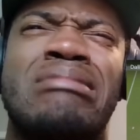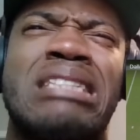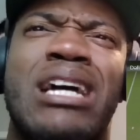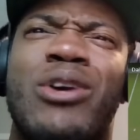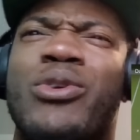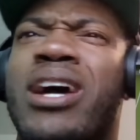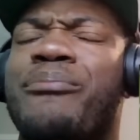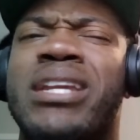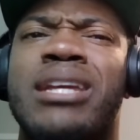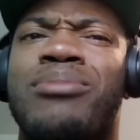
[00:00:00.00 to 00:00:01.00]
I don't know how
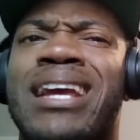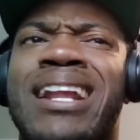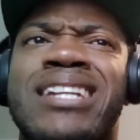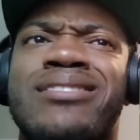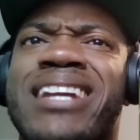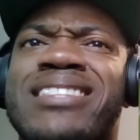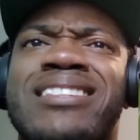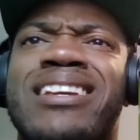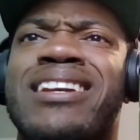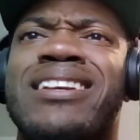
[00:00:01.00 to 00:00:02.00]
many he played last year, like
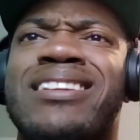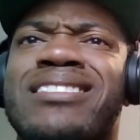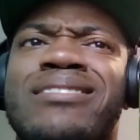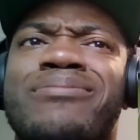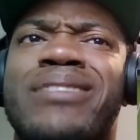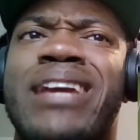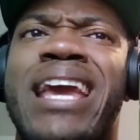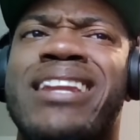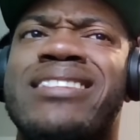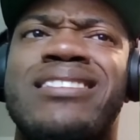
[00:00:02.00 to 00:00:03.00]
10,
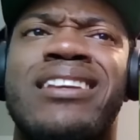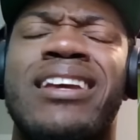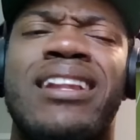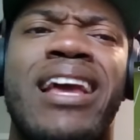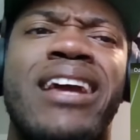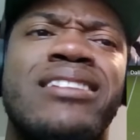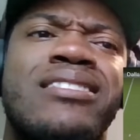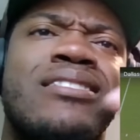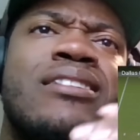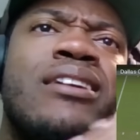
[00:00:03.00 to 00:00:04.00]
8 to 10 last
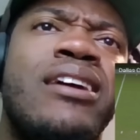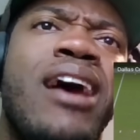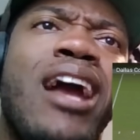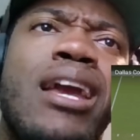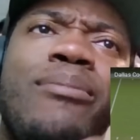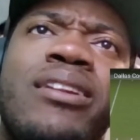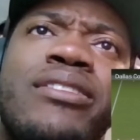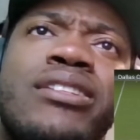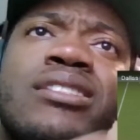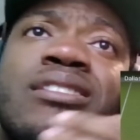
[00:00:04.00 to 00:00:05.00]
year. I can't
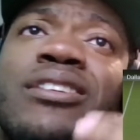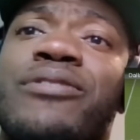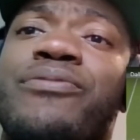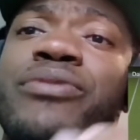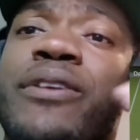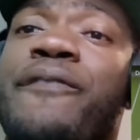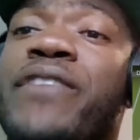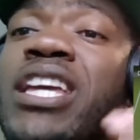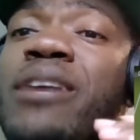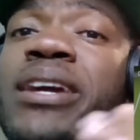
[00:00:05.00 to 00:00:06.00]
believe the
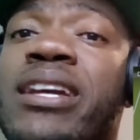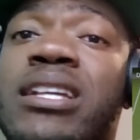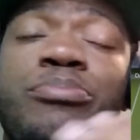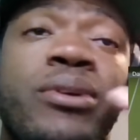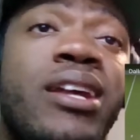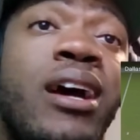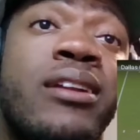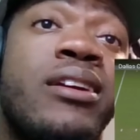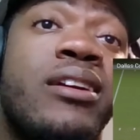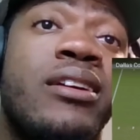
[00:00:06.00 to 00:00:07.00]
film that he's put out
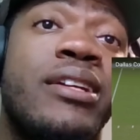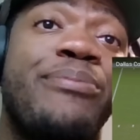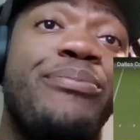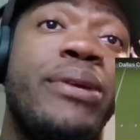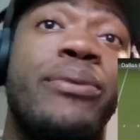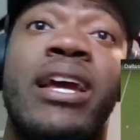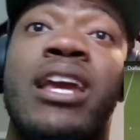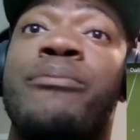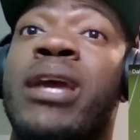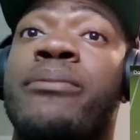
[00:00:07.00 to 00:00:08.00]
there and people that
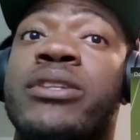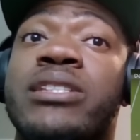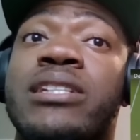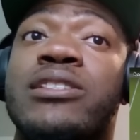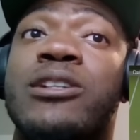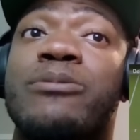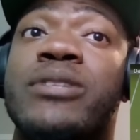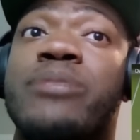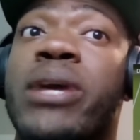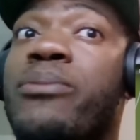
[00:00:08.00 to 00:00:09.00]
ain't been able to adjust to him,
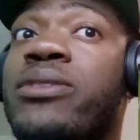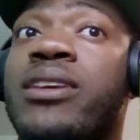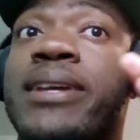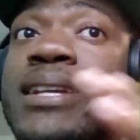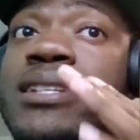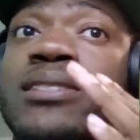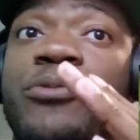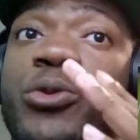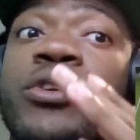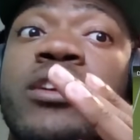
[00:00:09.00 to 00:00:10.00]
it makes me think he's
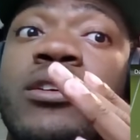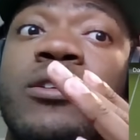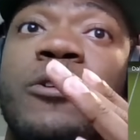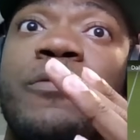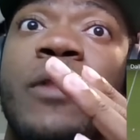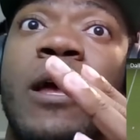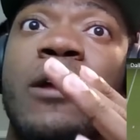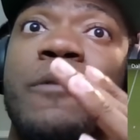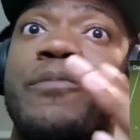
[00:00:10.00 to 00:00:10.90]
for real. Like,